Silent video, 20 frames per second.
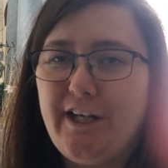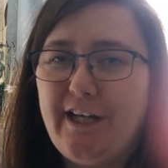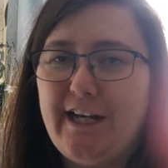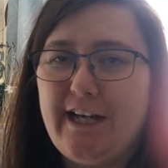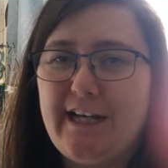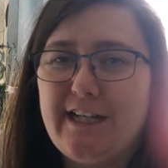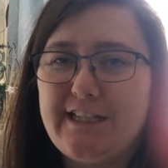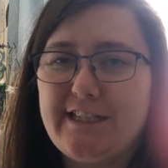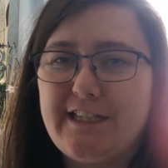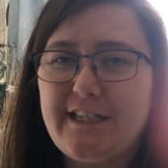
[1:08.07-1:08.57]

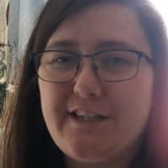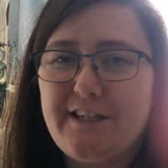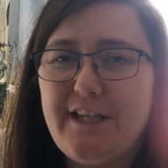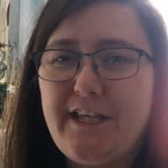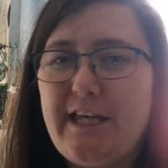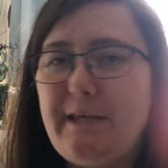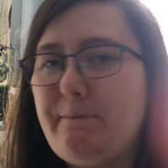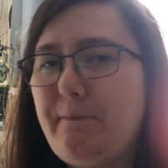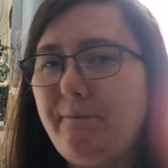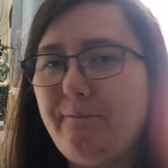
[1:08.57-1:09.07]
at
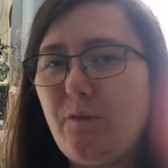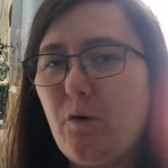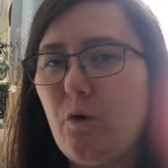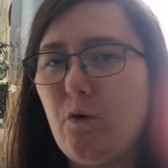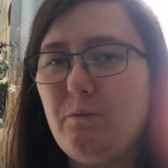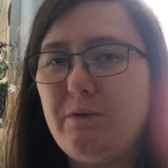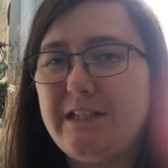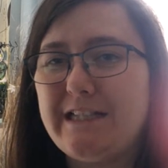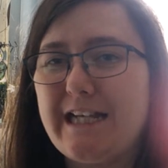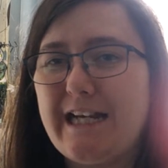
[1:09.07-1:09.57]
the
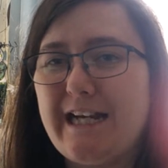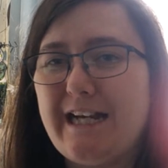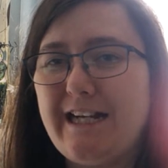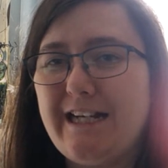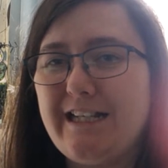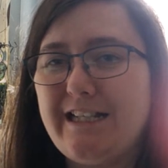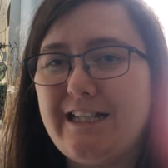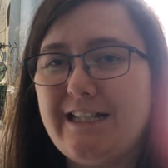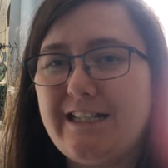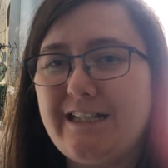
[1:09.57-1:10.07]
performance
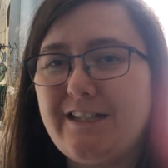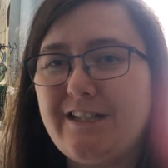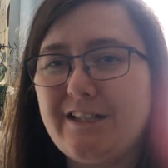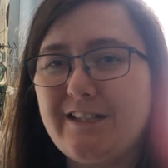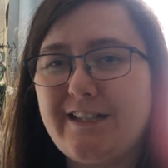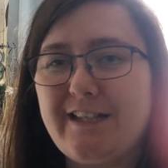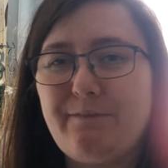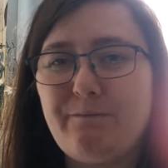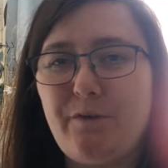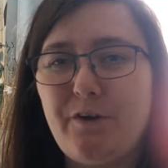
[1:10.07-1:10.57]
and
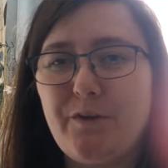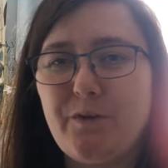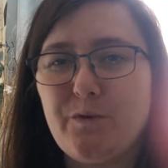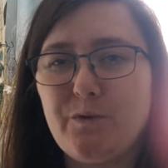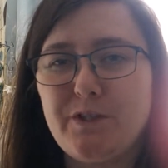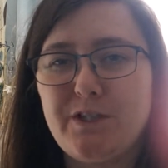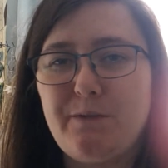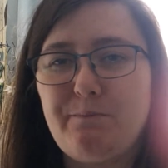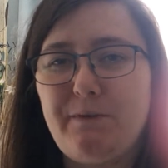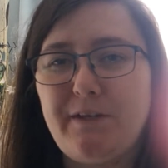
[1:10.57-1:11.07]
just give my
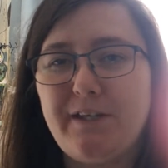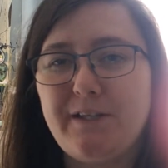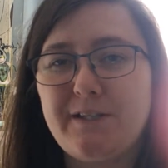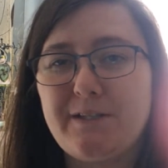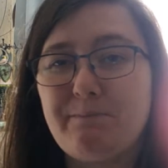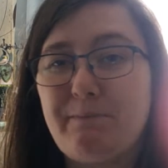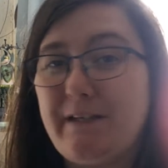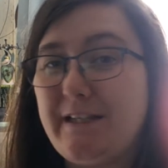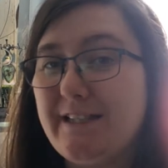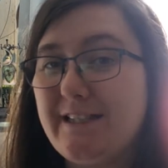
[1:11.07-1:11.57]
thoughts and
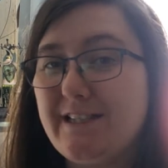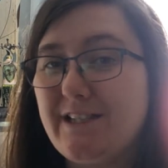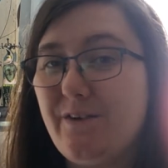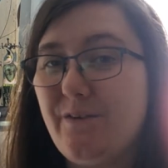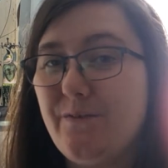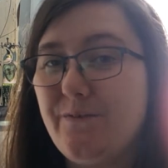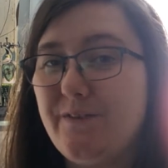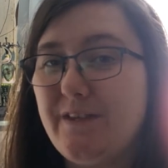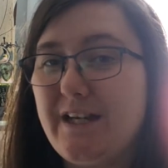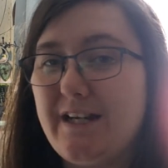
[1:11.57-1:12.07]
opinions based on